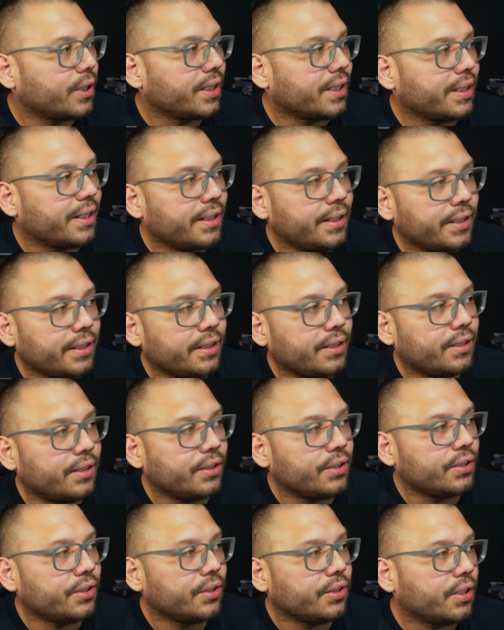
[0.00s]
We're gonna click
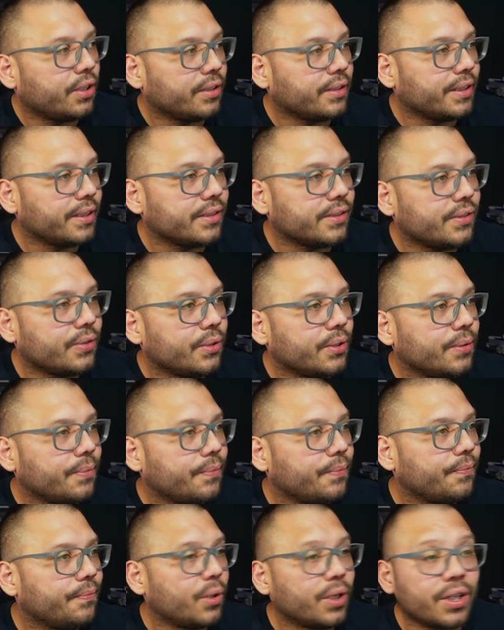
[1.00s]
under online store.
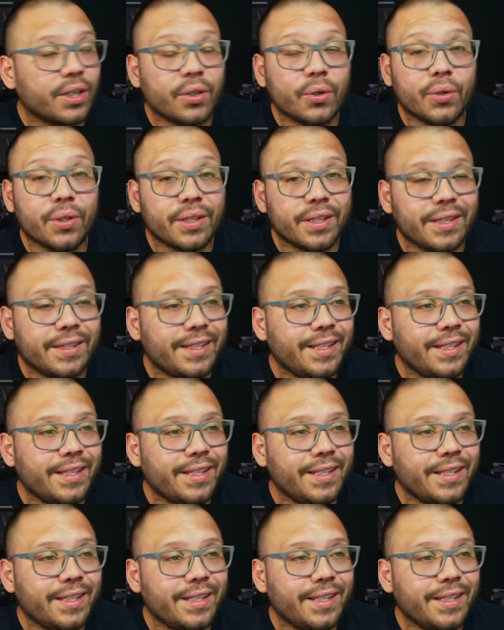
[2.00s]
We're gonna go to the